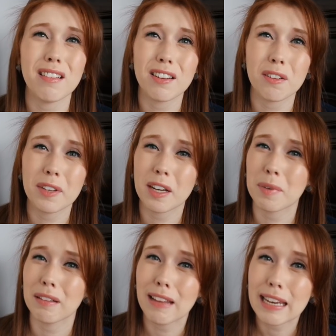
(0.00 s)
oh, I don't think I'm
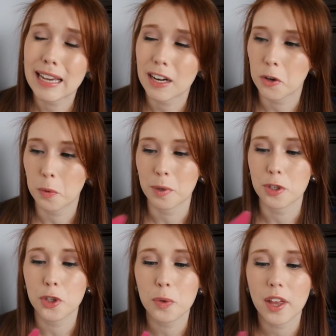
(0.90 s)
going to like it. I don't know what I'm
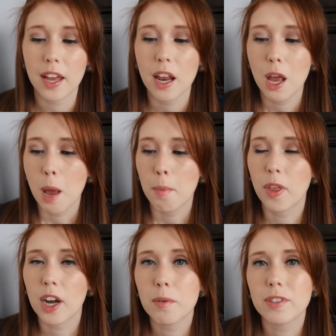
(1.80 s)
going to do with it.
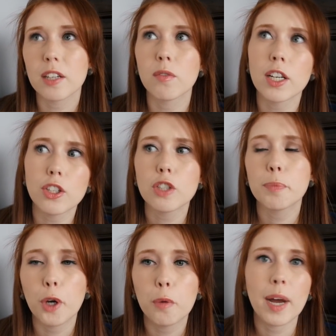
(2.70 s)
But then I was like, why don't you
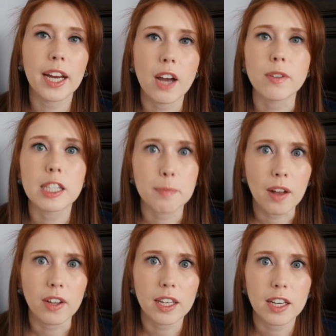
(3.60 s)
just pull it back out and
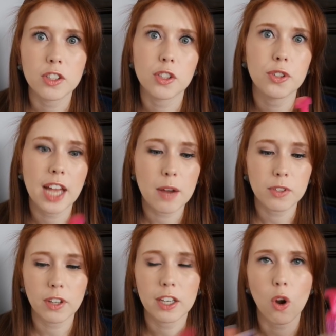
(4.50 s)
smell it? Because you're down
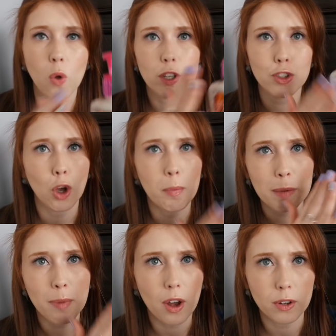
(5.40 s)
to like only so
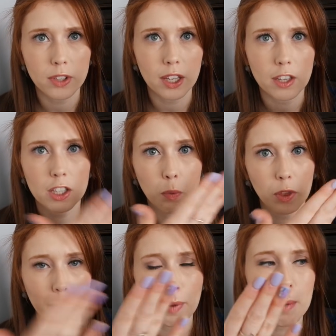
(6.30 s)
many bottles like this
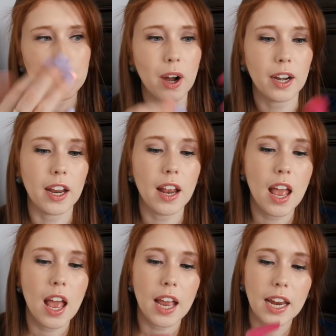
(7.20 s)
with the pump on it.
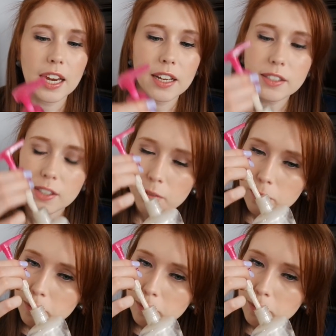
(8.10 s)
And